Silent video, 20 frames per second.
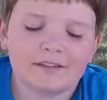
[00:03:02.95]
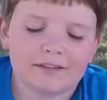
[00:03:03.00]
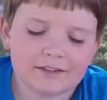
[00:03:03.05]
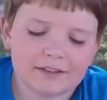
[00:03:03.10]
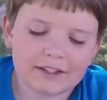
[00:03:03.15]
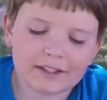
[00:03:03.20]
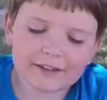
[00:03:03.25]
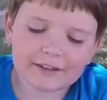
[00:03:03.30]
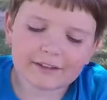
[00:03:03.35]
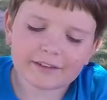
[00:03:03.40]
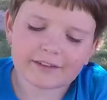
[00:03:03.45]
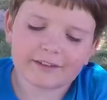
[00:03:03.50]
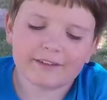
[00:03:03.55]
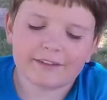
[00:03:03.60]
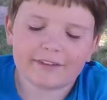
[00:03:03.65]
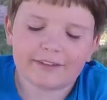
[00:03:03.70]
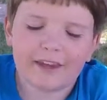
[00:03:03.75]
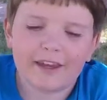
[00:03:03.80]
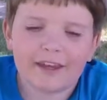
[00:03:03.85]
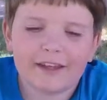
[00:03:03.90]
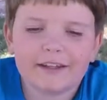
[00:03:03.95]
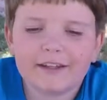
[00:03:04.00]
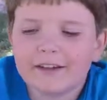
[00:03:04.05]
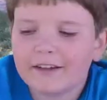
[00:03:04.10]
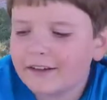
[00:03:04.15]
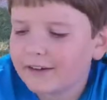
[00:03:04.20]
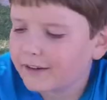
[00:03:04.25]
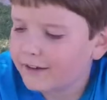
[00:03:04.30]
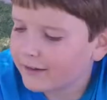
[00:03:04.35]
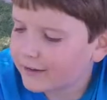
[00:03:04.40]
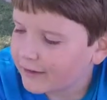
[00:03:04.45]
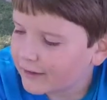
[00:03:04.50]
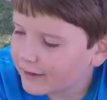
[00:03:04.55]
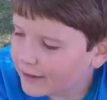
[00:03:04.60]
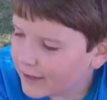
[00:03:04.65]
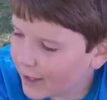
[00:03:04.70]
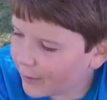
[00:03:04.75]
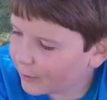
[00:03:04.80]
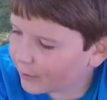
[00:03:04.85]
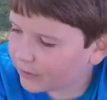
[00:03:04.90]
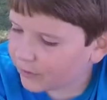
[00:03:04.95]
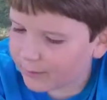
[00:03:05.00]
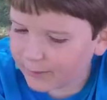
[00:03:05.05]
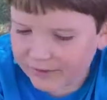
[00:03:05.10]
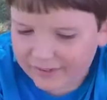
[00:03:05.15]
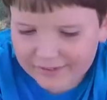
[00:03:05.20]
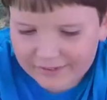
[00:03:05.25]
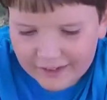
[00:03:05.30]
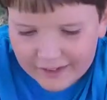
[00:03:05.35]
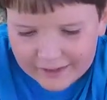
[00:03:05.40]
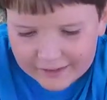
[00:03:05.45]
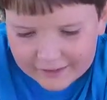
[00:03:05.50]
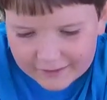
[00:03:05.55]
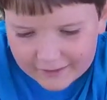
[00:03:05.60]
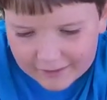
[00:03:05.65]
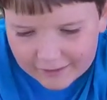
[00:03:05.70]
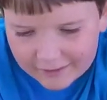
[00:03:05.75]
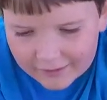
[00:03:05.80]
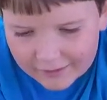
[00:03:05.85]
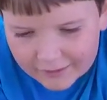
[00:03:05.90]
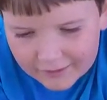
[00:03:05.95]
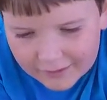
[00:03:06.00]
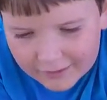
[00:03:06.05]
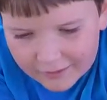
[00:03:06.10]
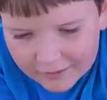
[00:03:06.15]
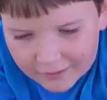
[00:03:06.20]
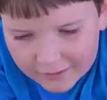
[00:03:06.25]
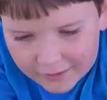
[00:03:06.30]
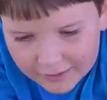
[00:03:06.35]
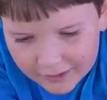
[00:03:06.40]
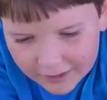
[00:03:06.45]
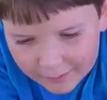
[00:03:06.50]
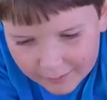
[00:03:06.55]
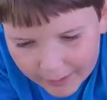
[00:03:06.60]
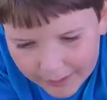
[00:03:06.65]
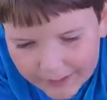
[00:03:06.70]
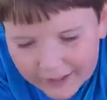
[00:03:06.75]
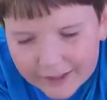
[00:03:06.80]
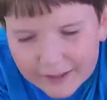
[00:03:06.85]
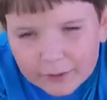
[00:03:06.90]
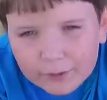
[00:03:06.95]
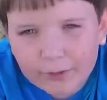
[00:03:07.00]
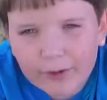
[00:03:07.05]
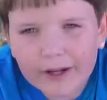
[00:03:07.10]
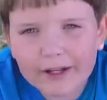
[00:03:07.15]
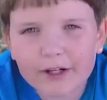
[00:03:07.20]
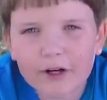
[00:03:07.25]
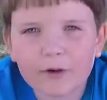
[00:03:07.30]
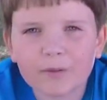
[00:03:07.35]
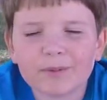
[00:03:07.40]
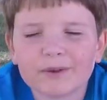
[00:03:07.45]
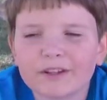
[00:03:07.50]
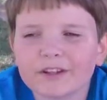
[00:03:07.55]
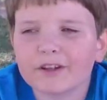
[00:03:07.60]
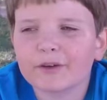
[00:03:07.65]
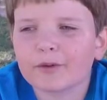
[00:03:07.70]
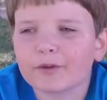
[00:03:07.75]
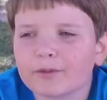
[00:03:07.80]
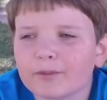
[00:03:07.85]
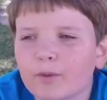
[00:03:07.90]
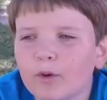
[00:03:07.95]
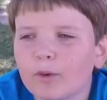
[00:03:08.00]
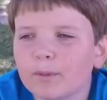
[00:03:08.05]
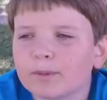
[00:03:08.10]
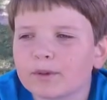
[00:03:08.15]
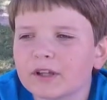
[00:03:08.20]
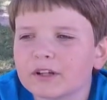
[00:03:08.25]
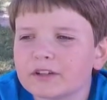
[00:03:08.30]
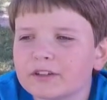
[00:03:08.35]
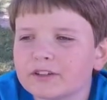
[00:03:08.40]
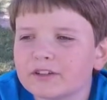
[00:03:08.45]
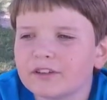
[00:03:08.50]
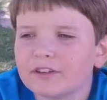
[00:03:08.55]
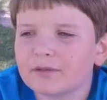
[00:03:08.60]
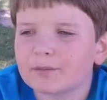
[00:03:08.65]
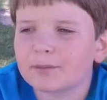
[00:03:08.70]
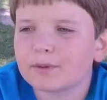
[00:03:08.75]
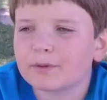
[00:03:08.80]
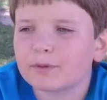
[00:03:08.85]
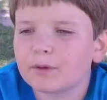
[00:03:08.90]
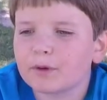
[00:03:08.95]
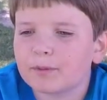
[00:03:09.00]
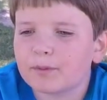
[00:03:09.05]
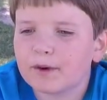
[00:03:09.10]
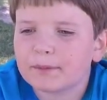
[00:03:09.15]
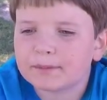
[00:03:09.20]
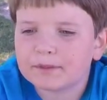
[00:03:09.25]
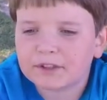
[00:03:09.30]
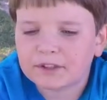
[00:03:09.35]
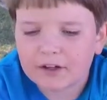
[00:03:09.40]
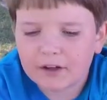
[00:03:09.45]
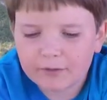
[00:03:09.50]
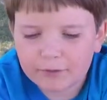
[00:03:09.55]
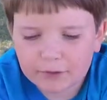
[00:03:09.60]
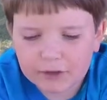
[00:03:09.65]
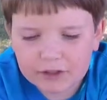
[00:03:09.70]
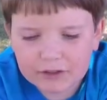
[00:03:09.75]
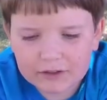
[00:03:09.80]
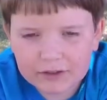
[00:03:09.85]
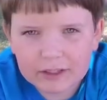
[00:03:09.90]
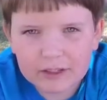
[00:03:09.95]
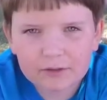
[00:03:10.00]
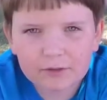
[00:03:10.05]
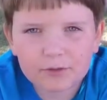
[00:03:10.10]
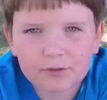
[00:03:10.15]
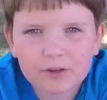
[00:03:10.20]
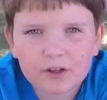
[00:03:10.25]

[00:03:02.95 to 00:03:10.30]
Needless to say, that was a mistake cut my hand right open. There was more blood on this, but we wiped it off with a leaf.